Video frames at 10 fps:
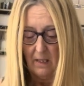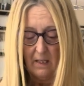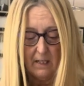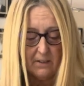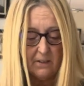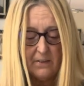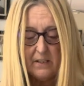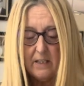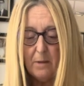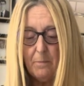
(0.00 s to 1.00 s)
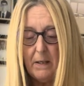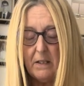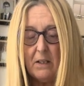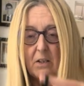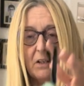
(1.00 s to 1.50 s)
I don't think you can pick
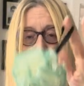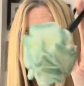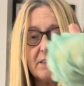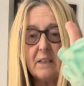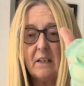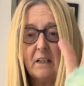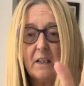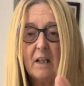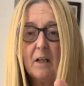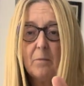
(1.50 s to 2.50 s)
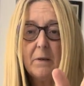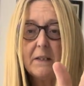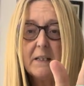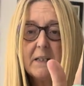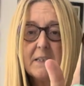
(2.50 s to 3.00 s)
the colours, but
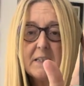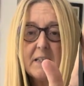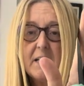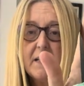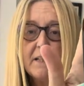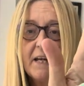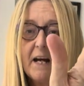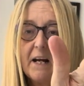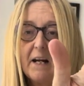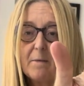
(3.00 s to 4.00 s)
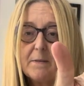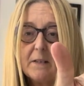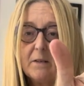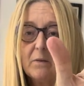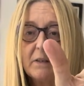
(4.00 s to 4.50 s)
you can see they are
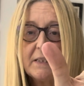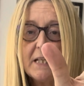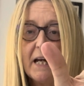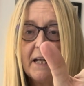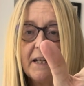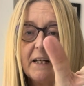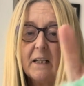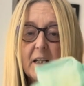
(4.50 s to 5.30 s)
absolutely tiny.